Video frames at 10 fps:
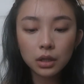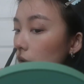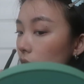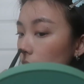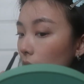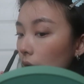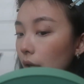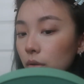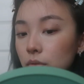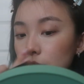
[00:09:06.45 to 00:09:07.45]
I do that.
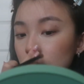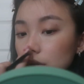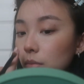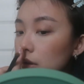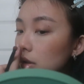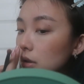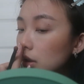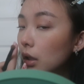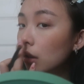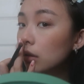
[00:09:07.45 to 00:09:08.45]
I don't do too much because
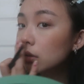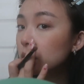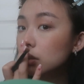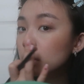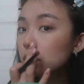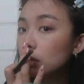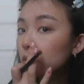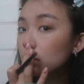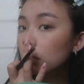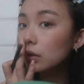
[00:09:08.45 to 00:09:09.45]
it kind of looks
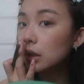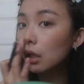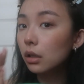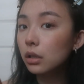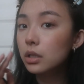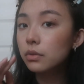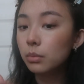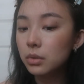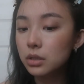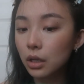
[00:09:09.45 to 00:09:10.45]
ridiculous
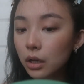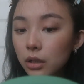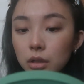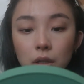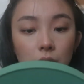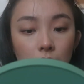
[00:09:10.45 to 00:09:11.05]
from the side.